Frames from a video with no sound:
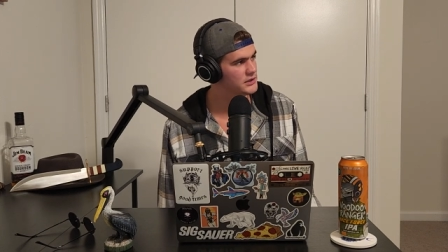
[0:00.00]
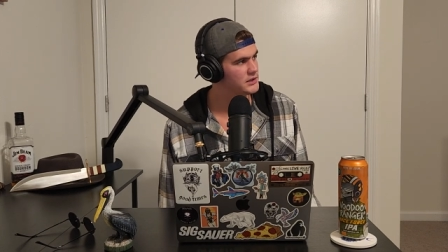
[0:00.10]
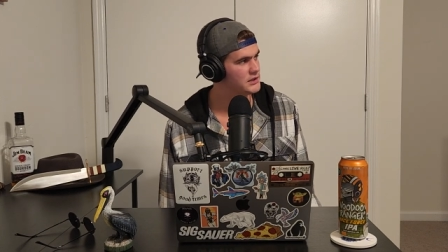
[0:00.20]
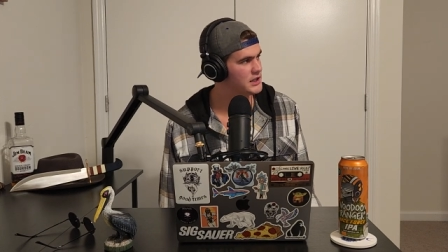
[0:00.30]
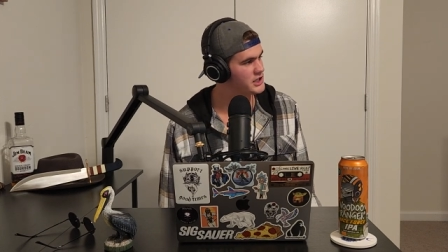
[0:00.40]

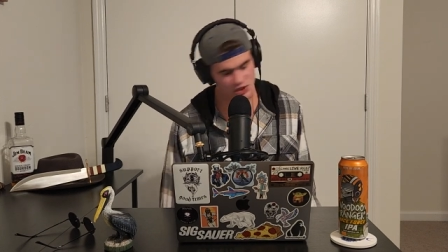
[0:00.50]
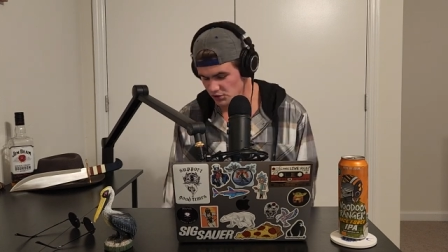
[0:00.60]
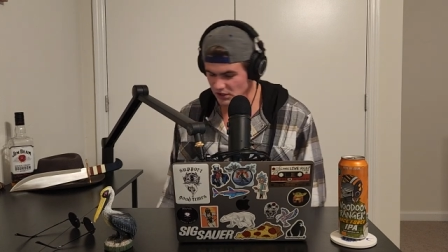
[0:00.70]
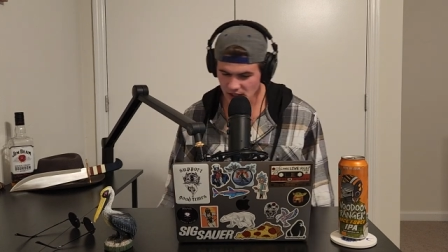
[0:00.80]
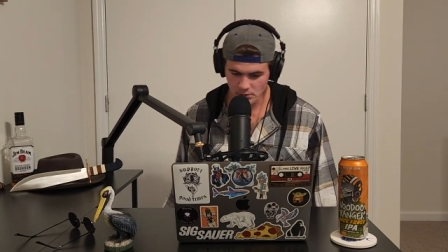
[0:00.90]

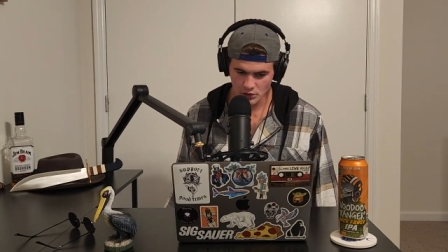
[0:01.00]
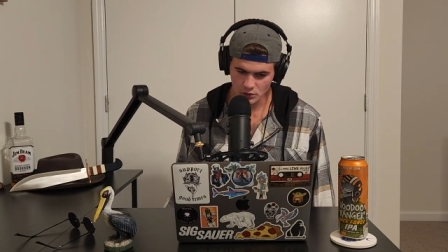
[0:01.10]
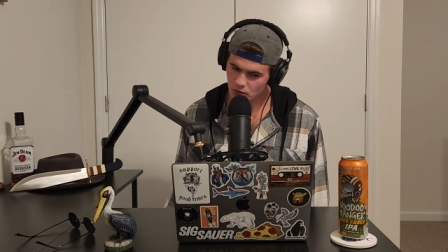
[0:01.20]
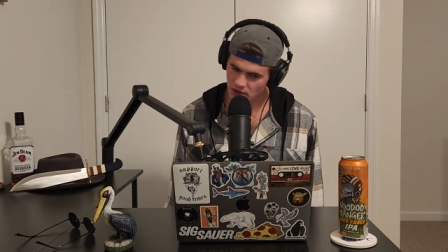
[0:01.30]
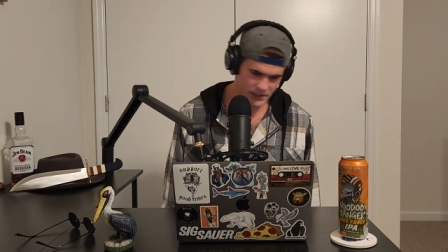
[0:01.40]
extreme
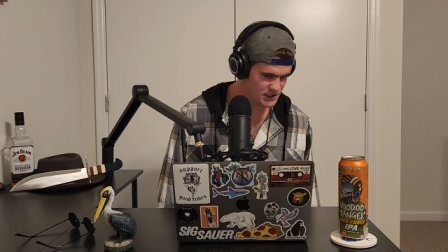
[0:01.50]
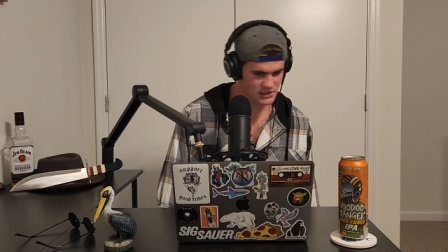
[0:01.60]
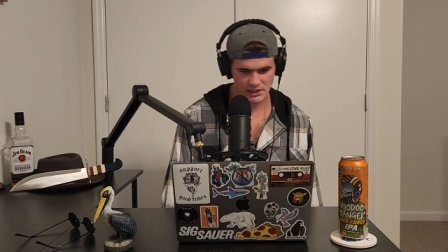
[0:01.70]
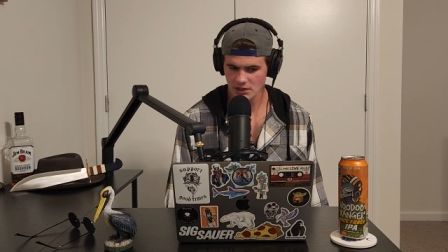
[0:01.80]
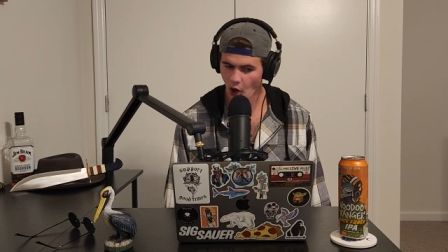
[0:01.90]

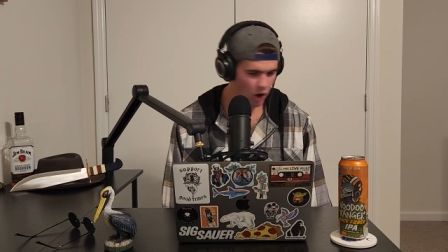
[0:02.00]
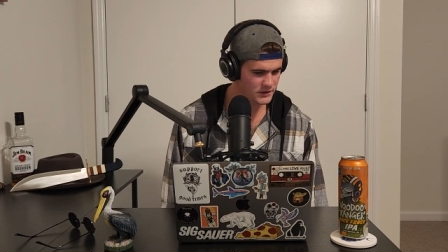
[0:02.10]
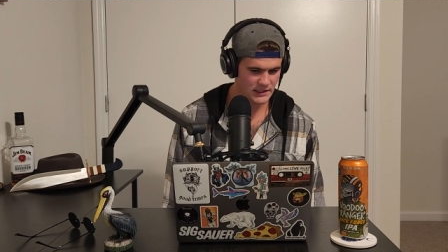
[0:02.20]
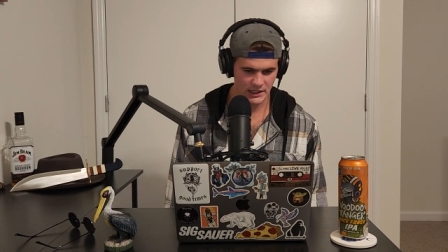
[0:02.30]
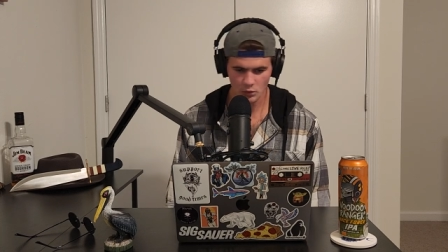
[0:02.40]
religious,
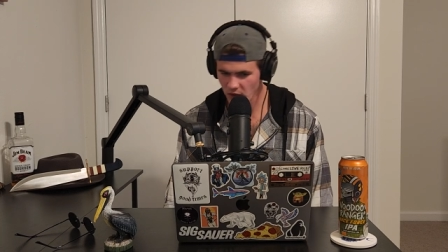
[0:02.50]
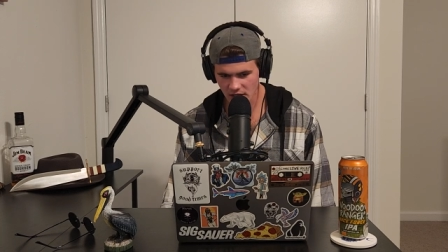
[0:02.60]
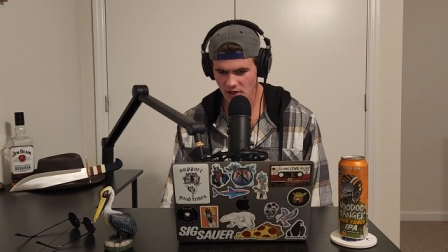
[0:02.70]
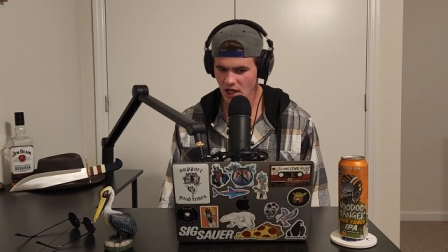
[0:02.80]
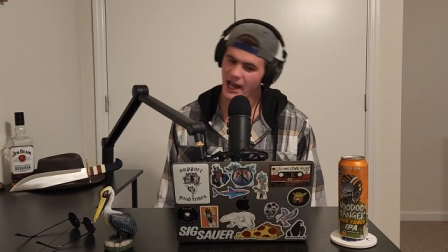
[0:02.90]
culty,
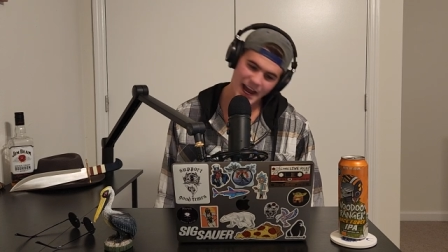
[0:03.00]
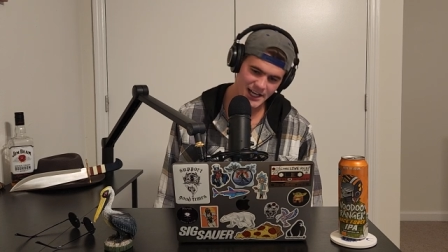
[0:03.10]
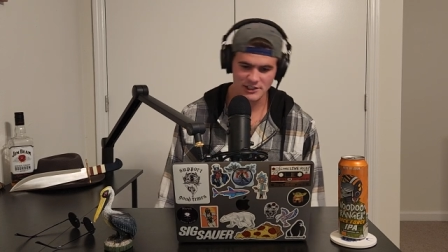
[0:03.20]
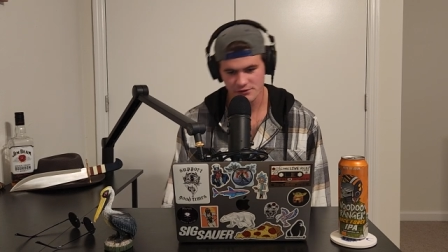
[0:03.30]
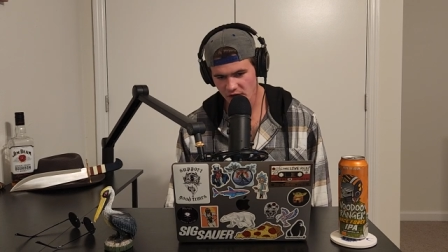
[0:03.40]
weird
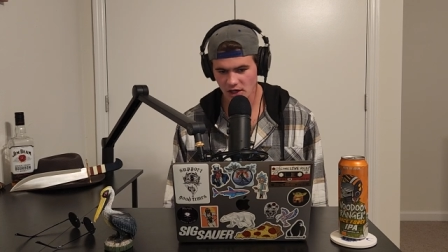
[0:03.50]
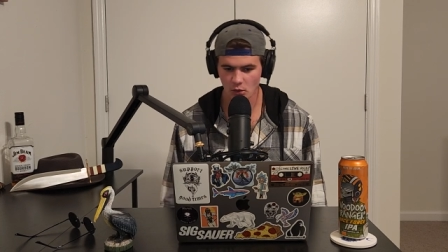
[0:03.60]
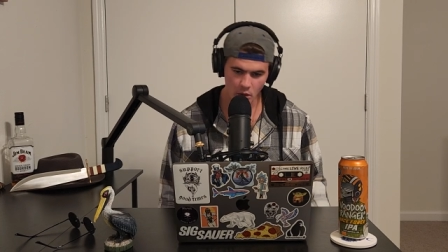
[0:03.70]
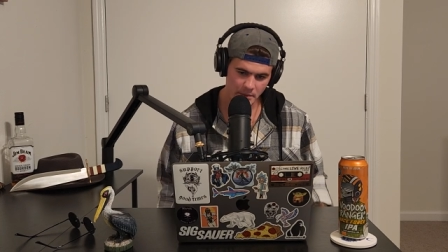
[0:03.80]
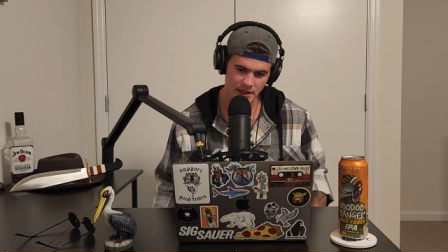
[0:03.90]
as fuck
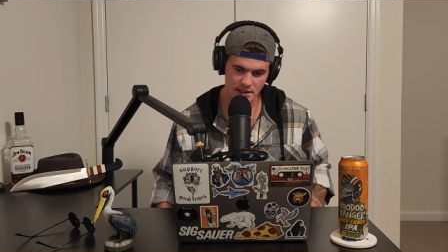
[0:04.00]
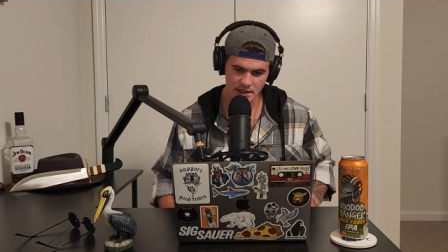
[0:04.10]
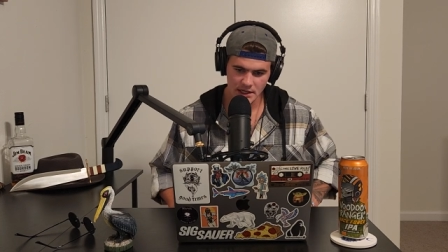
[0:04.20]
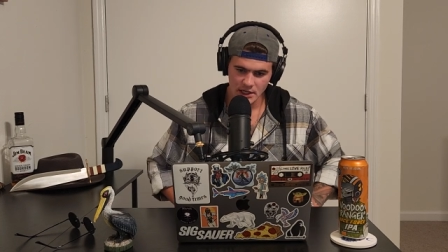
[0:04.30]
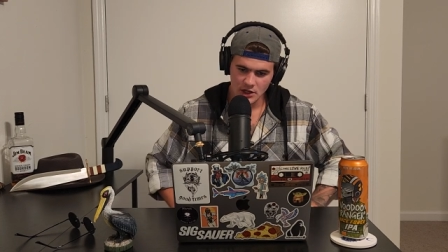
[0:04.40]
woman
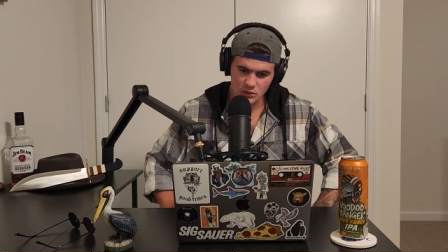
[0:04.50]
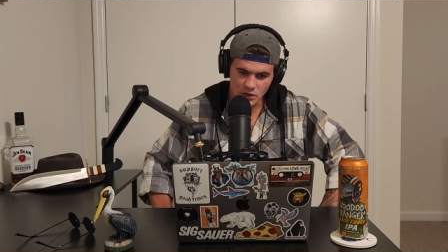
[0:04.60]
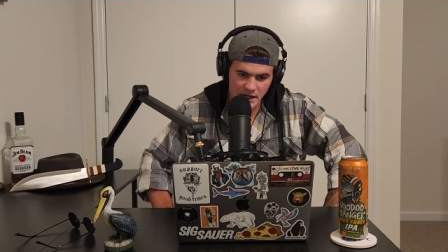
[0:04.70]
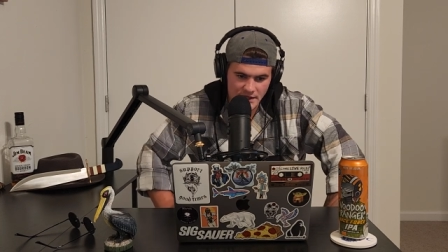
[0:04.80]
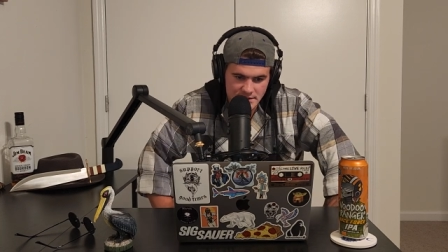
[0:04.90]

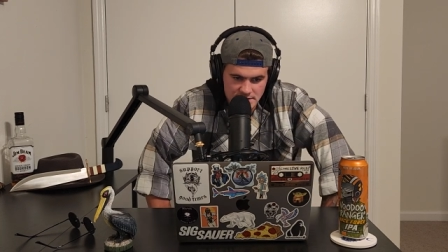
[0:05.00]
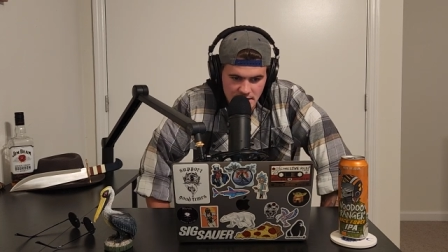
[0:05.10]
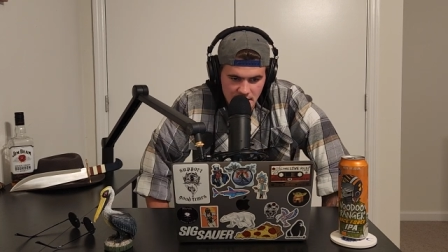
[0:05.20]
writes,